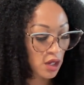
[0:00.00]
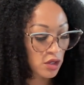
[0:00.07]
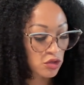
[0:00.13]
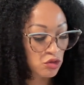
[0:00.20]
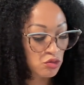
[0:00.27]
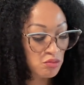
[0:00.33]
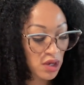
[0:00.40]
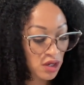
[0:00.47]

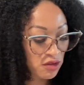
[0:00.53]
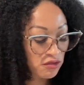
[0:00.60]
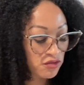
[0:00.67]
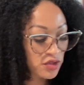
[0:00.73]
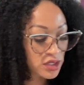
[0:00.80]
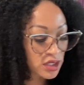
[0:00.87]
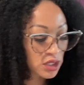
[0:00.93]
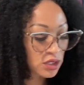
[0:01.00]
You may
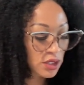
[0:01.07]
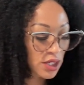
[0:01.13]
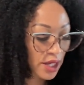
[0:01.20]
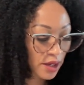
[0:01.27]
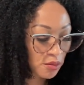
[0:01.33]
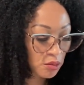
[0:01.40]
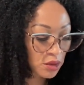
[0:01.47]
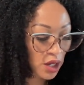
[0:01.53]
physically
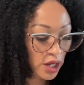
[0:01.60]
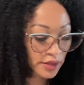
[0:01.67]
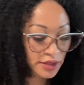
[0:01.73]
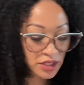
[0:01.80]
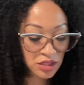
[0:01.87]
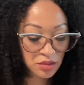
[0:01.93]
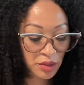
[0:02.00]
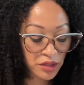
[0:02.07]
have blocked
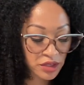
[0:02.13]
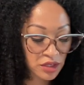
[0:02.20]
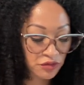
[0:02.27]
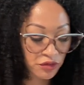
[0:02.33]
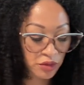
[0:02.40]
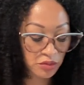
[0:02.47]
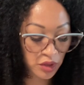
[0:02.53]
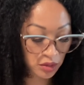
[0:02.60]
this person
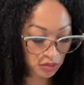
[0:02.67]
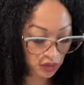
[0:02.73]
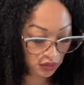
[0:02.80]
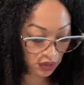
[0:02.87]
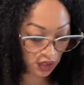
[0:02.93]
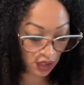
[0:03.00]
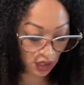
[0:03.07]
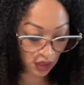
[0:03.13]
from
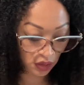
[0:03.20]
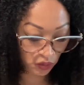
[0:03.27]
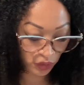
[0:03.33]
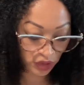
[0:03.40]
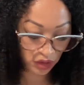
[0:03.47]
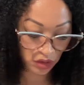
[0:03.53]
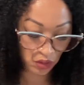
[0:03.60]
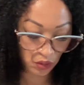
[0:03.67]
communicating
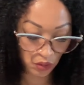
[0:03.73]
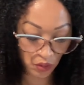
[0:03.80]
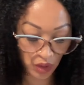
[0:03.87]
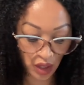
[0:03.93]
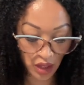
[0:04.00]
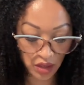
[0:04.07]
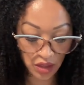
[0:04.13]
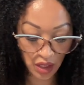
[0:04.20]
with you,
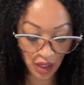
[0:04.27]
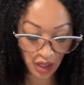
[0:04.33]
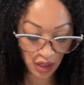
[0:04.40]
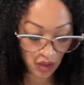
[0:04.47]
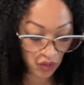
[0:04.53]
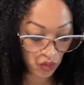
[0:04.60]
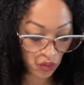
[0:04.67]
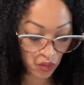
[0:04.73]
and
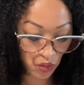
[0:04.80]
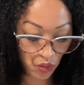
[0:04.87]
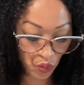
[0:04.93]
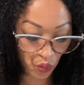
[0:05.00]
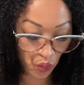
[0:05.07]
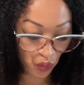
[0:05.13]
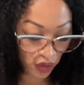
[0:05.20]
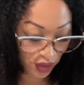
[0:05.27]
they
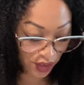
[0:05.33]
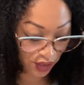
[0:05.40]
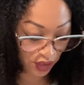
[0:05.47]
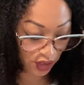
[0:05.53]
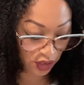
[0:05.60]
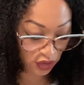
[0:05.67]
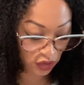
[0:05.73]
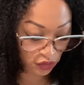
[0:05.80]
want
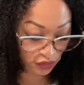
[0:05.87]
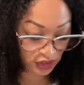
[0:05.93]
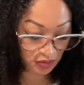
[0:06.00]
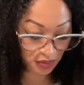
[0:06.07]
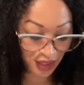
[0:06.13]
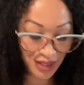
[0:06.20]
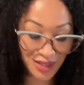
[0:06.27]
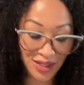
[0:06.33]
a new
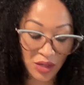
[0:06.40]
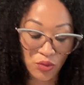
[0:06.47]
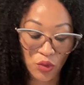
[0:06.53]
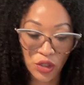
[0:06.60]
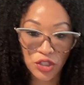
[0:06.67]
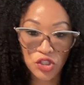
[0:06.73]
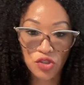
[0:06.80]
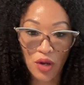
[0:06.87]
space. They
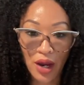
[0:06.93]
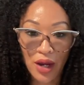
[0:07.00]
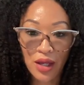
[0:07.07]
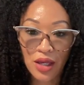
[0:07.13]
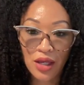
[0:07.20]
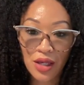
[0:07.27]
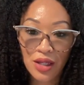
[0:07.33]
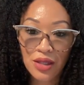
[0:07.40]
want to try
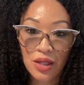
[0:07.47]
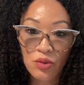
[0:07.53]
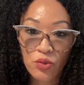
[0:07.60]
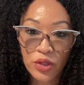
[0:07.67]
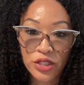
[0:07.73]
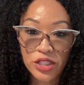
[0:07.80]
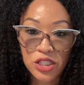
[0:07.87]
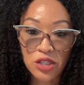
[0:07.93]
again. They
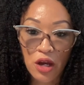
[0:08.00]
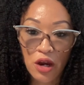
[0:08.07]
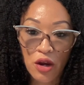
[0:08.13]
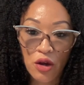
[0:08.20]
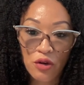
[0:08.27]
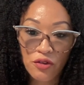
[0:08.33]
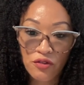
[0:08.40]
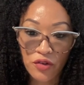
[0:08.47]
want to start
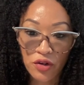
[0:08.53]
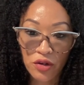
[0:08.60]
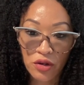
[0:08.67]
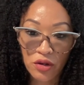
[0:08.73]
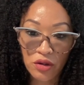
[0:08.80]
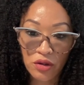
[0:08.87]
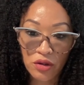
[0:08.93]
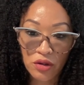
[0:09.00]

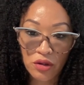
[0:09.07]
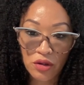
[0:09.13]
over.